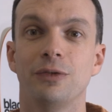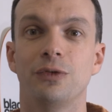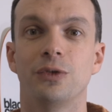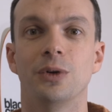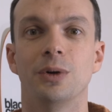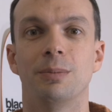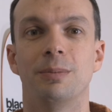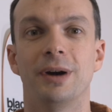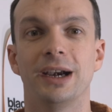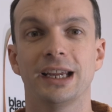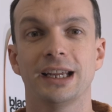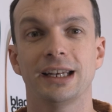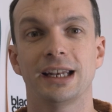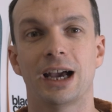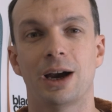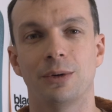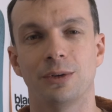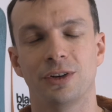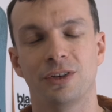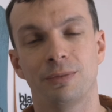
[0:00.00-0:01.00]
full
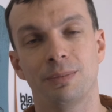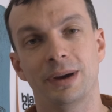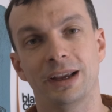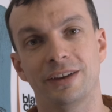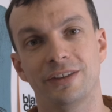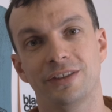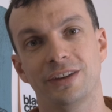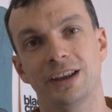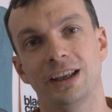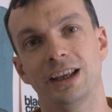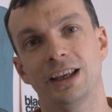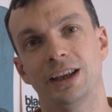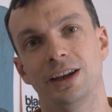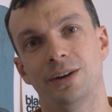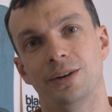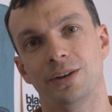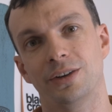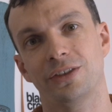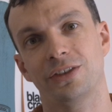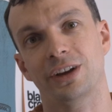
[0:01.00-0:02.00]
breakdown of my ski
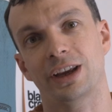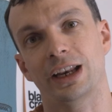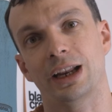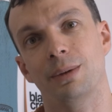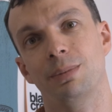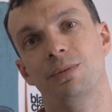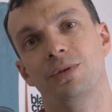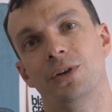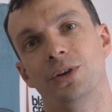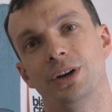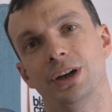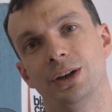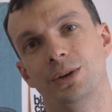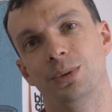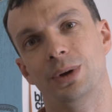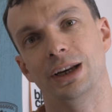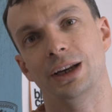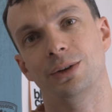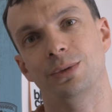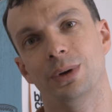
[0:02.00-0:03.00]
gear setup for the
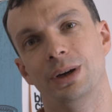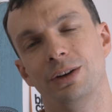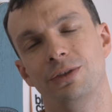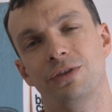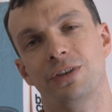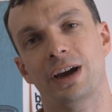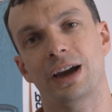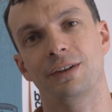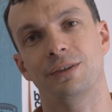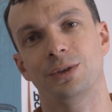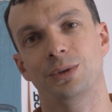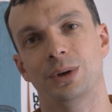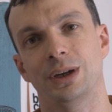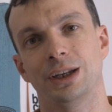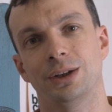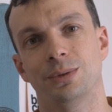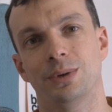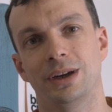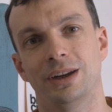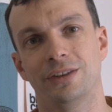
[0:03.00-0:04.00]

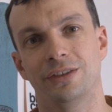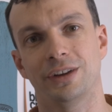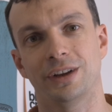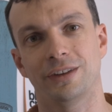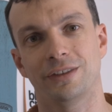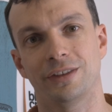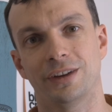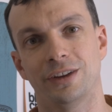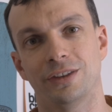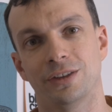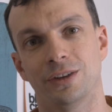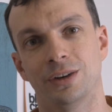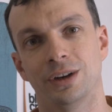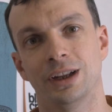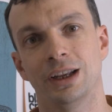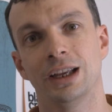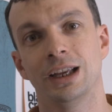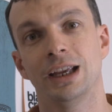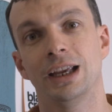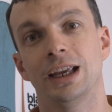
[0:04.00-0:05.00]
2025-2026
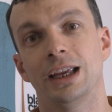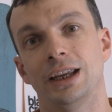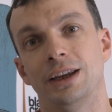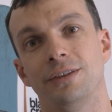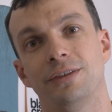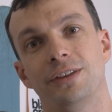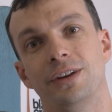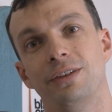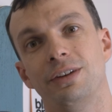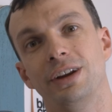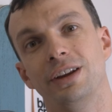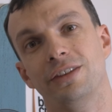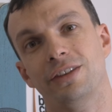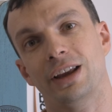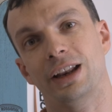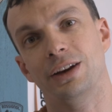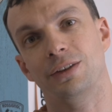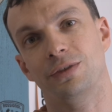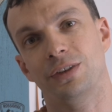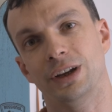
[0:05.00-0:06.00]
season. If there is
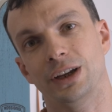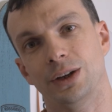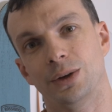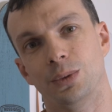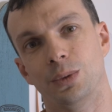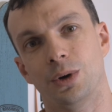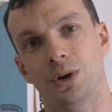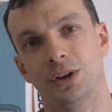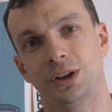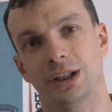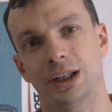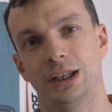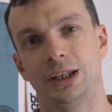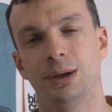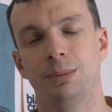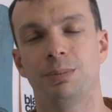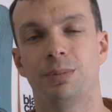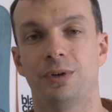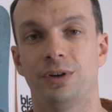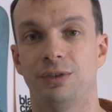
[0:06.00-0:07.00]
anything you want a
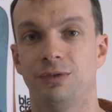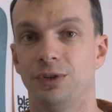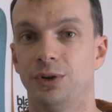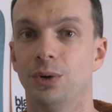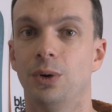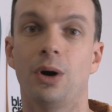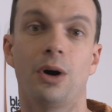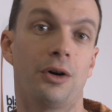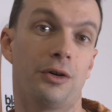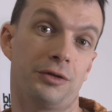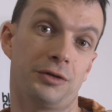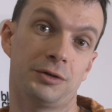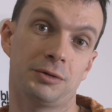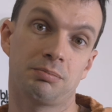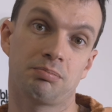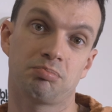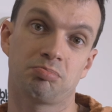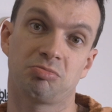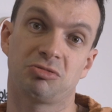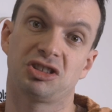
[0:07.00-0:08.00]
deep review of,
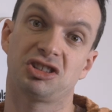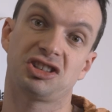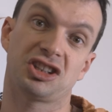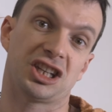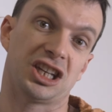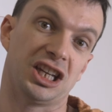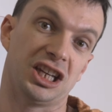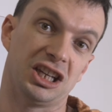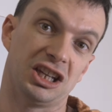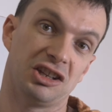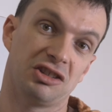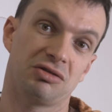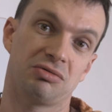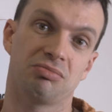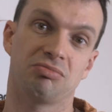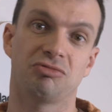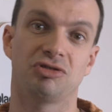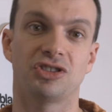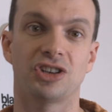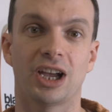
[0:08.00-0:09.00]

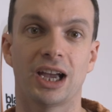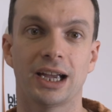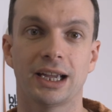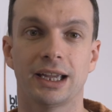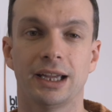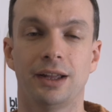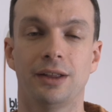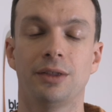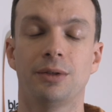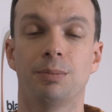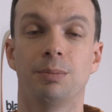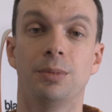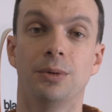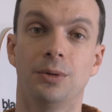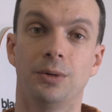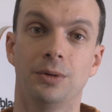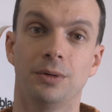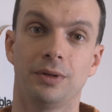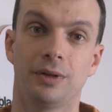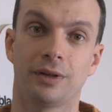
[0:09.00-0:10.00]
skis, jackets,
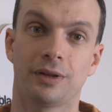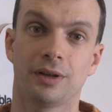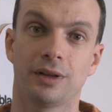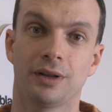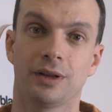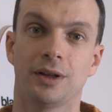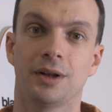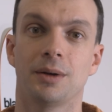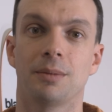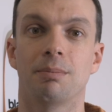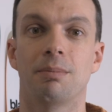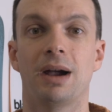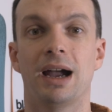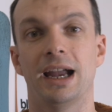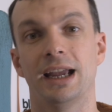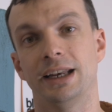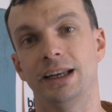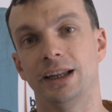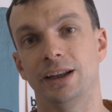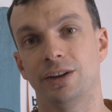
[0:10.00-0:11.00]
boots,
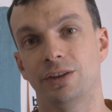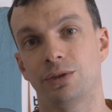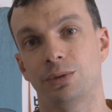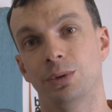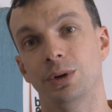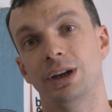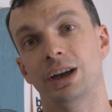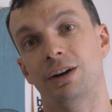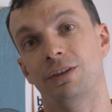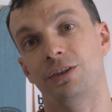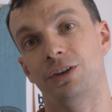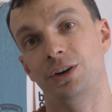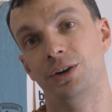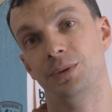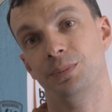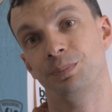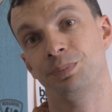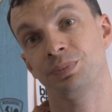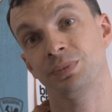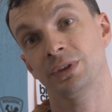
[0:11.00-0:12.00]
bindings, whatever,